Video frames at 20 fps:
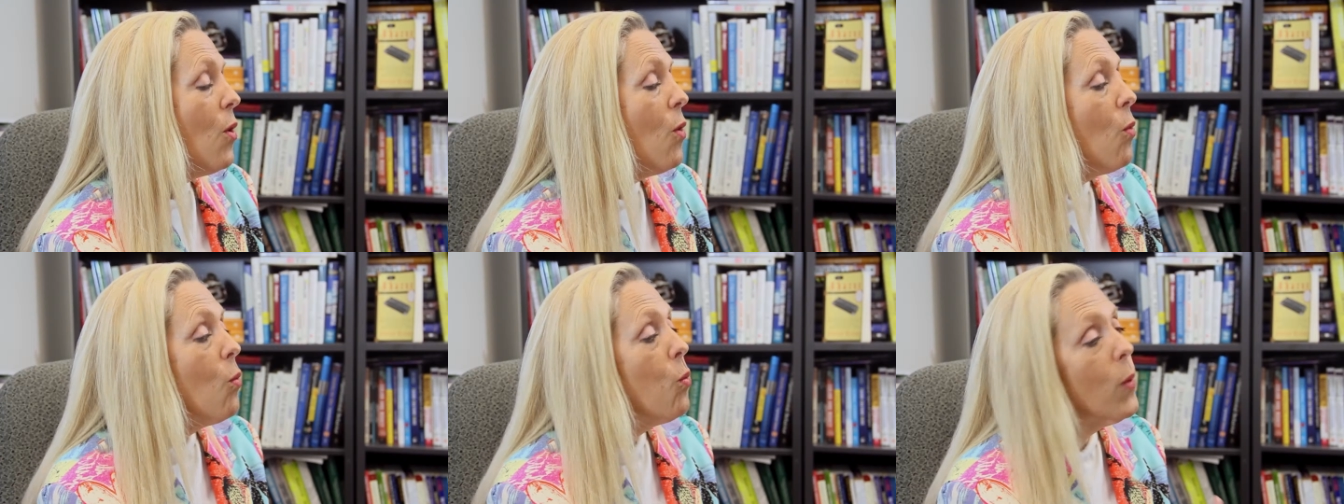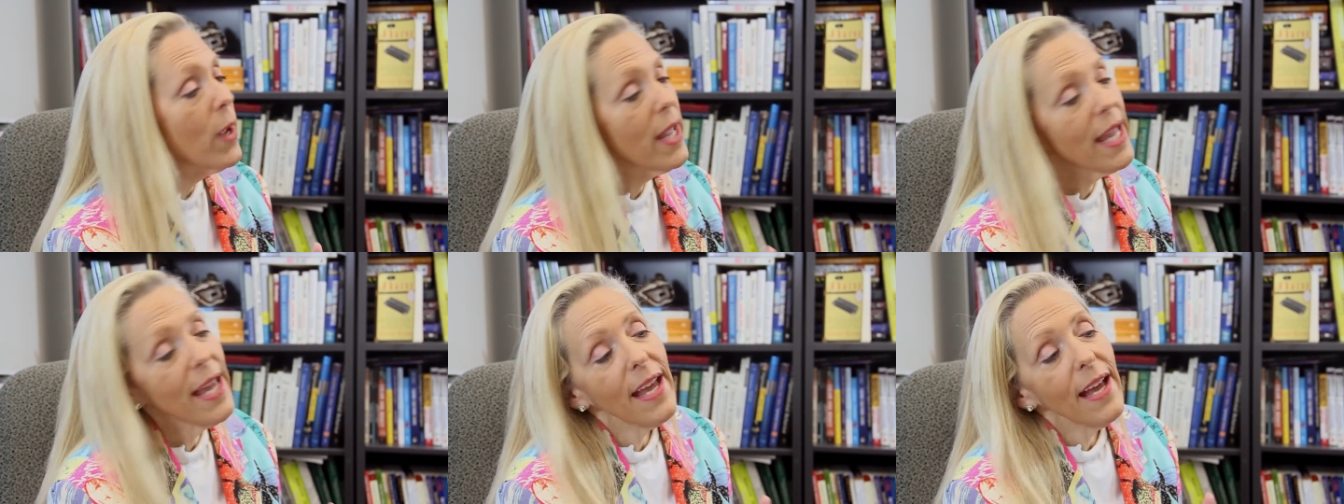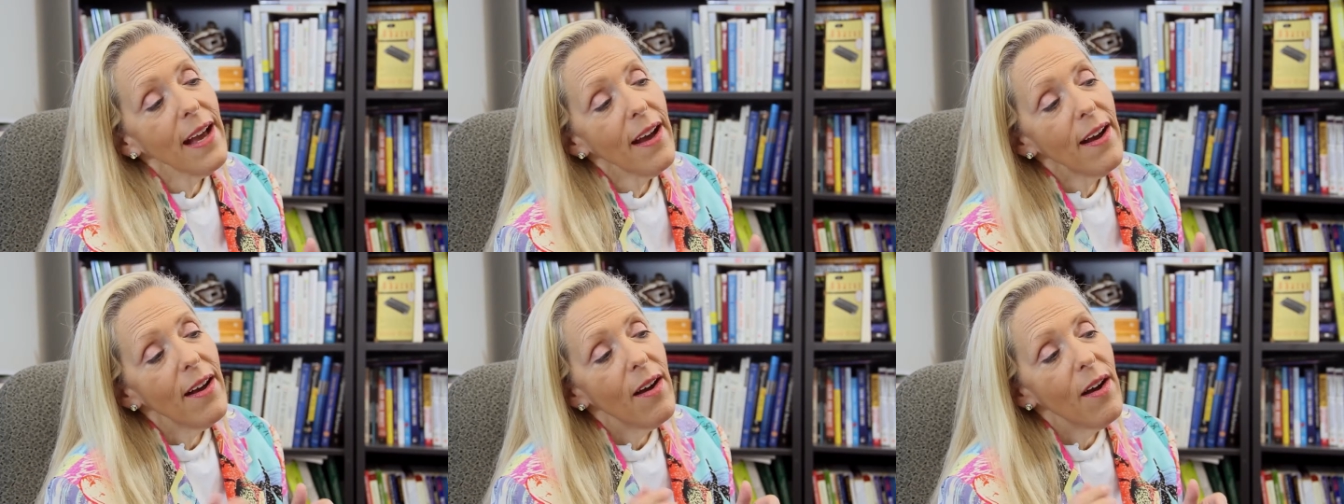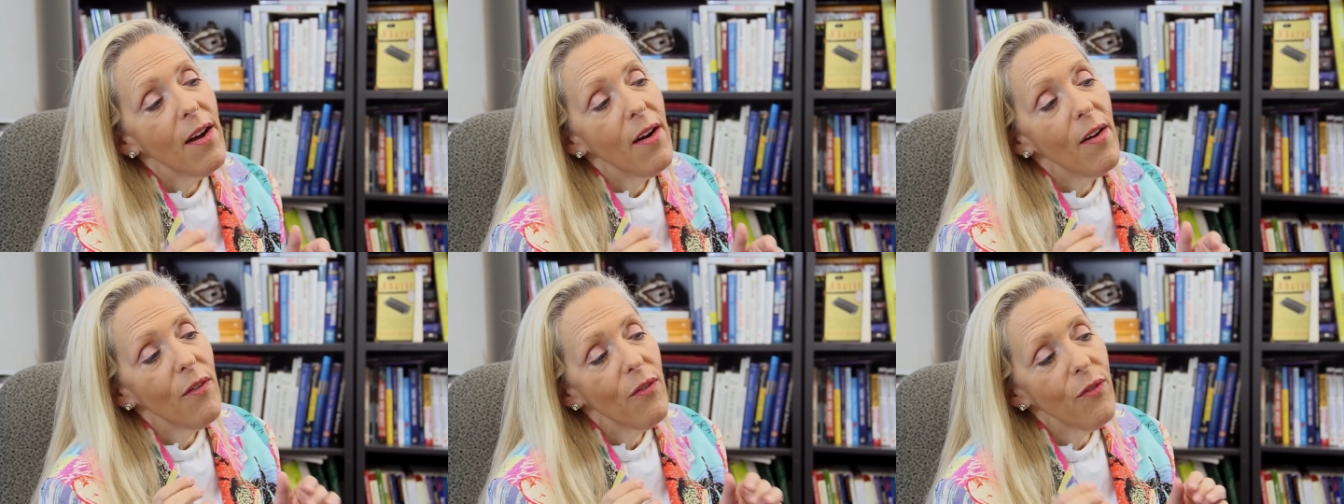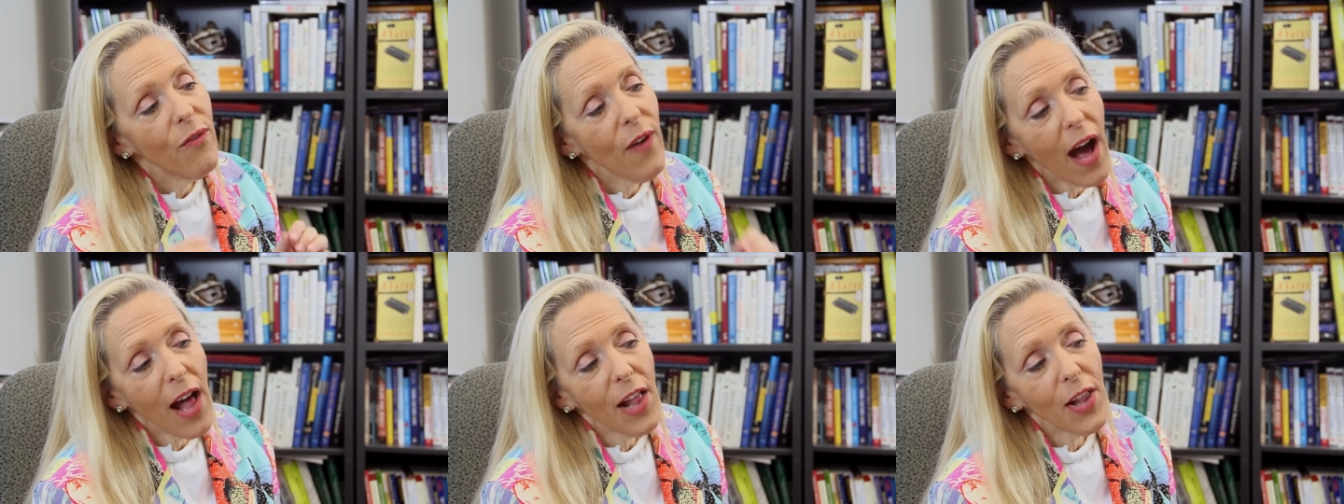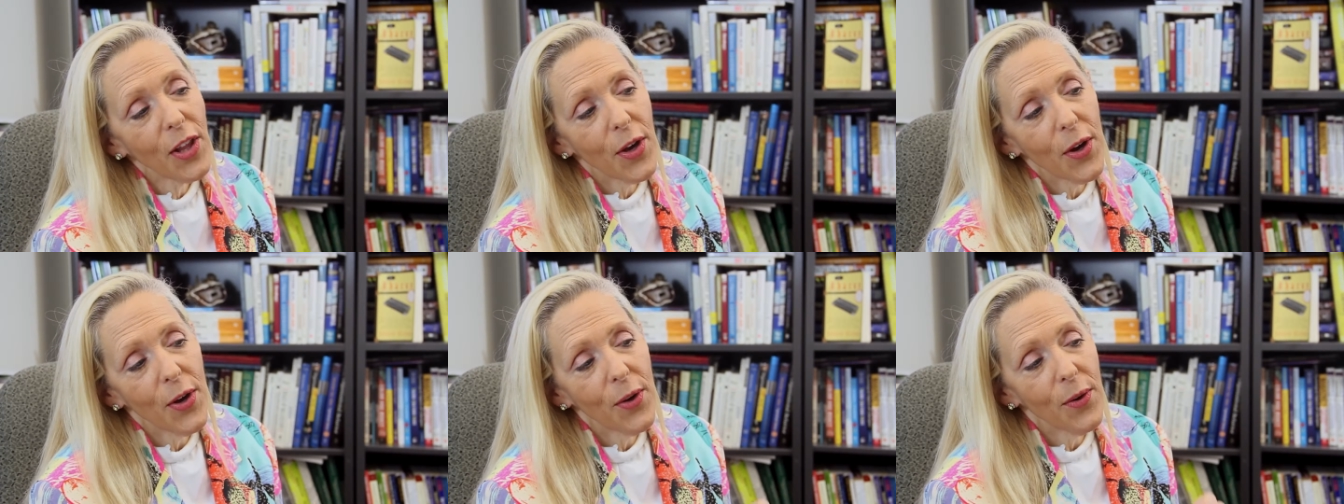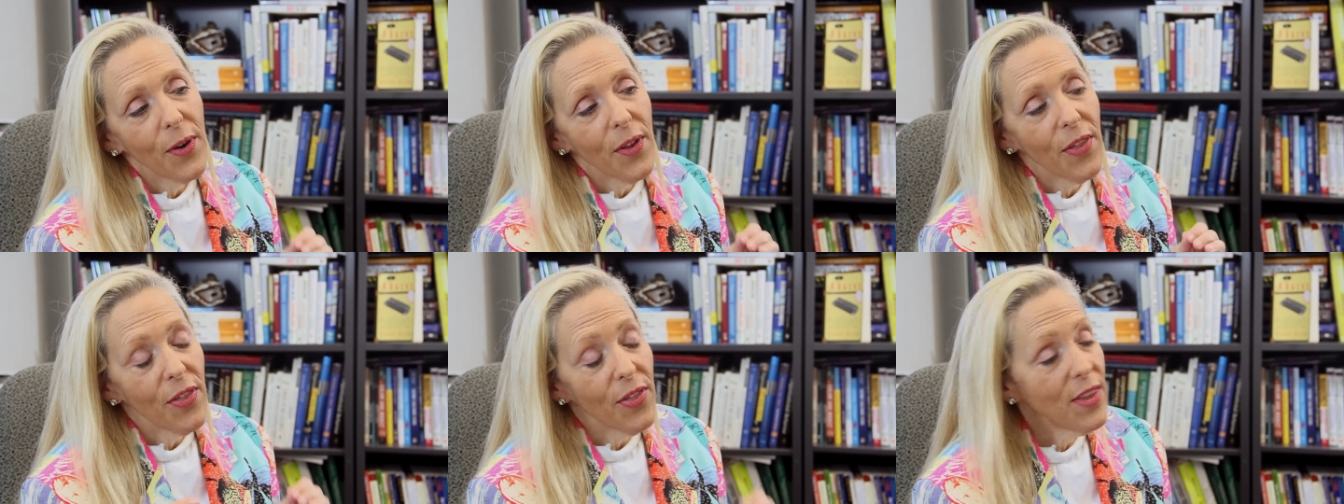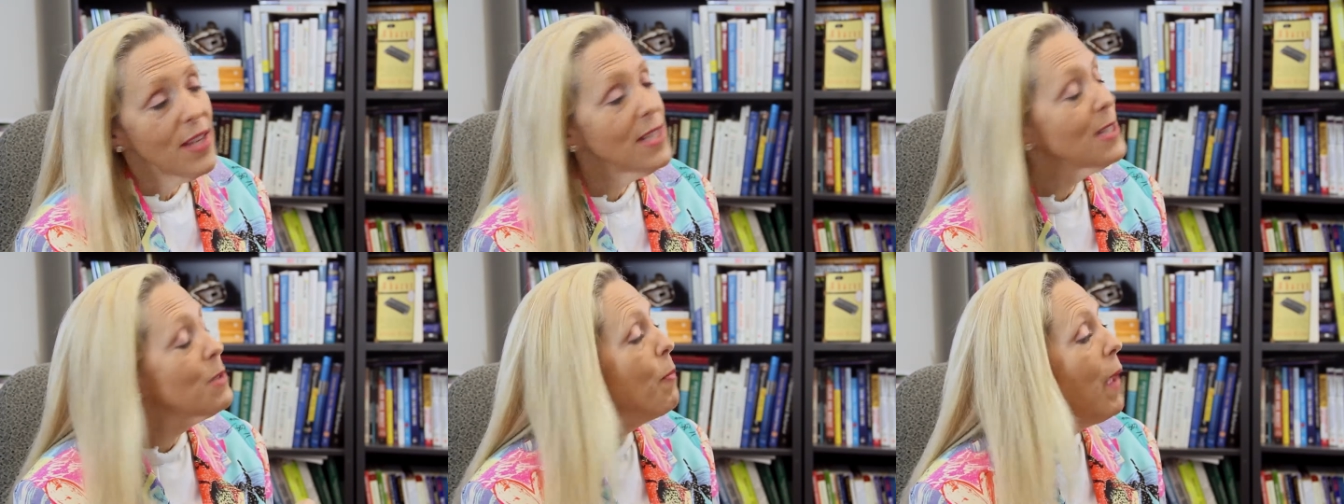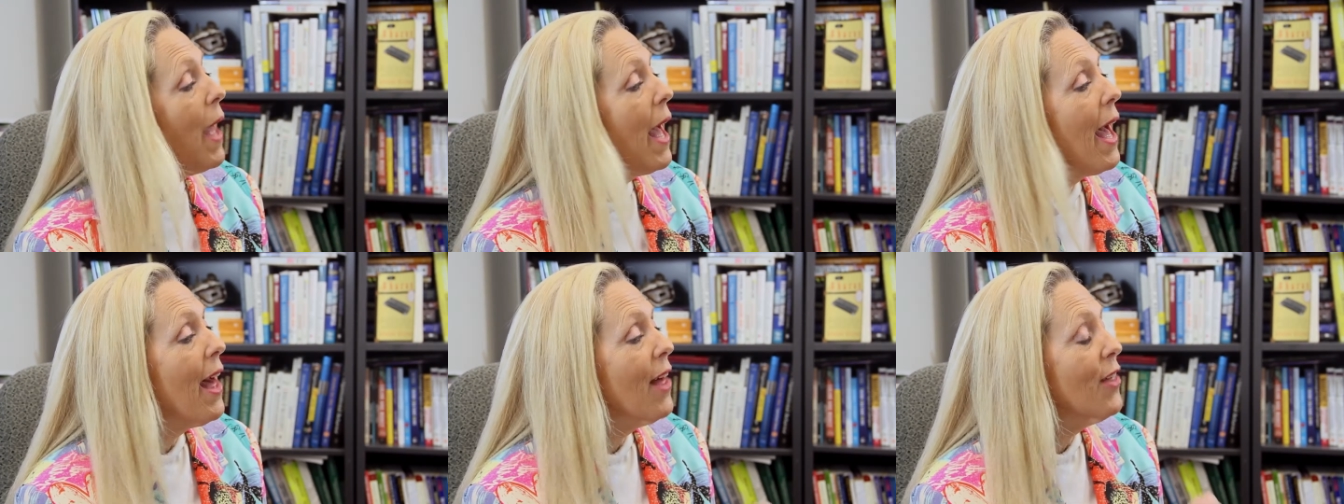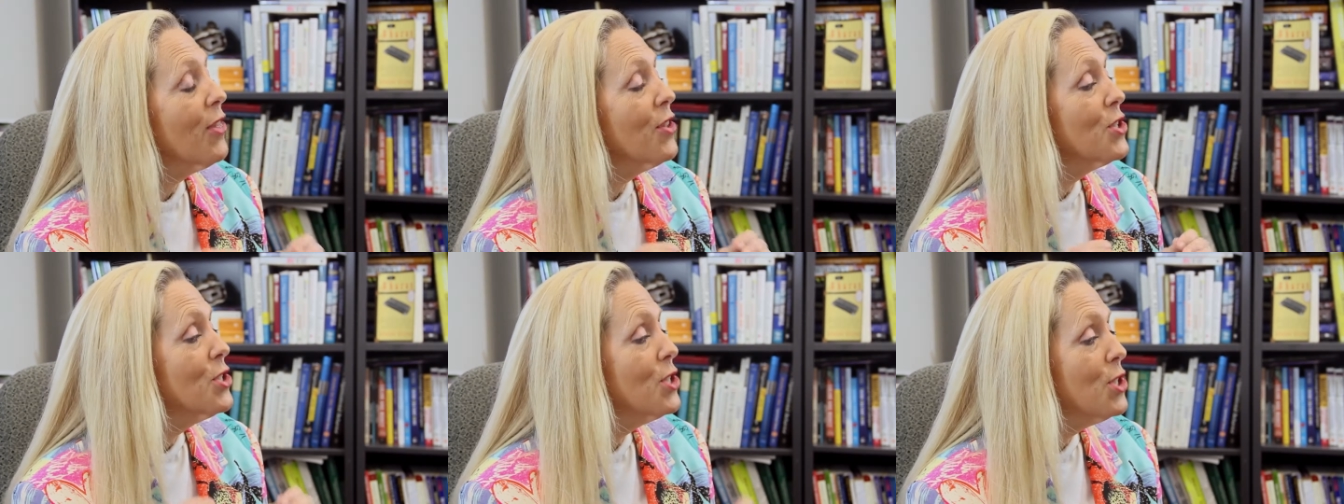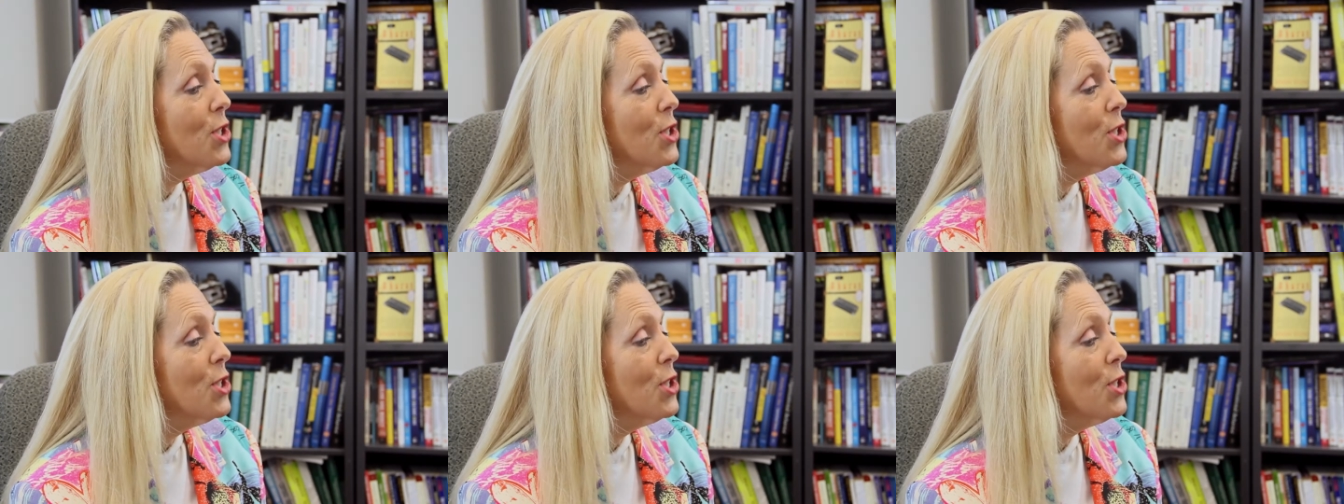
We follow this path